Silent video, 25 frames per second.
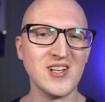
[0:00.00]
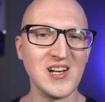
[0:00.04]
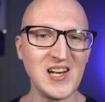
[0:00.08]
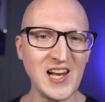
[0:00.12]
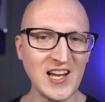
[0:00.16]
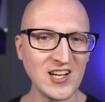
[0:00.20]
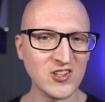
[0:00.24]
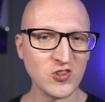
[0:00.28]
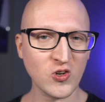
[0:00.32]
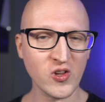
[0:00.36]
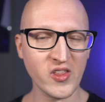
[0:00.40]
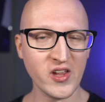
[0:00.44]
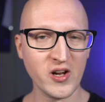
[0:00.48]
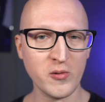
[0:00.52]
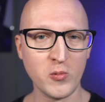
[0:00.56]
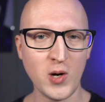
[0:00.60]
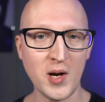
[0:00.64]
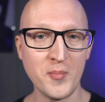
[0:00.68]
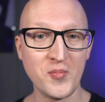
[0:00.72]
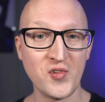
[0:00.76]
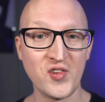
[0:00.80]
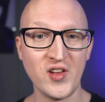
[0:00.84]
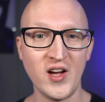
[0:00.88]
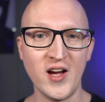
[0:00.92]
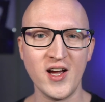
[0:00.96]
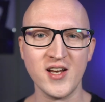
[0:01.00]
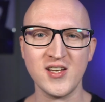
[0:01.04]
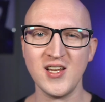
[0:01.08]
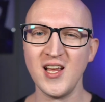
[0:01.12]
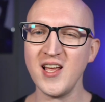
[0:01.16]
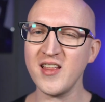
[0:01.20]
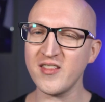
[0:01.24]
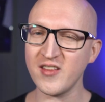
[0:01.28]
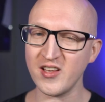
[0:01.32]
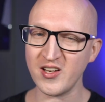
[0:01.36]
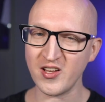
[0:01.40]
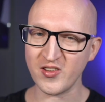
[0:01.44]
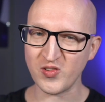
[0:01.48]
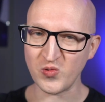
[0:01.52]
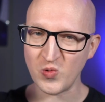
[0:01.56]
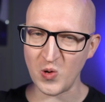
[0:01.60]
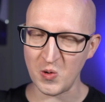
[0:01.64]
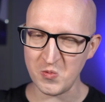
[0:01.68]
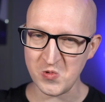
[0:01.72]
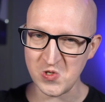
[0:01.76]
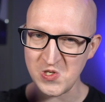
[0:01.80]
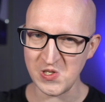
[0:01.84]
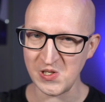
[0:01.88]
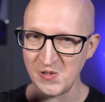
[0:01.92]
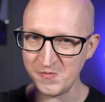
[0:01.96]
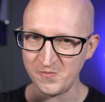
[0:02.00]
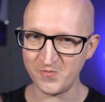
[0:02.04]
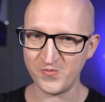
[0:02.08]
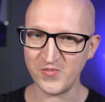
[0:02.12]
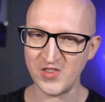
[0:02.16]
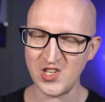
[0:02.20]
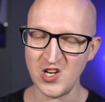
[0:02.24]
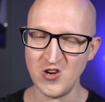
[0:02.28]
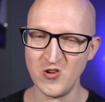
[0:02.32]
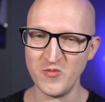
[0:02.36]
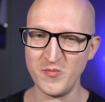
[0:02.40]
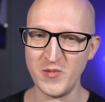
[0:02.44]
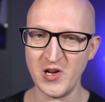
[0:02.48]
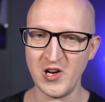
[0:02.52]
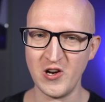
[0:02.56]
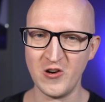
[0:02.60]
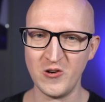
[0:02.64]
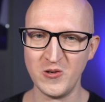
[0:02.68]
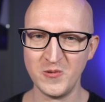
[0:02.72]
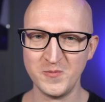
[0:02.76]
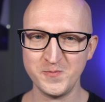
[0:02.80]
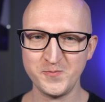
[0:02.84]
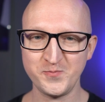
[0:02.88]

a link to their website in the description down below.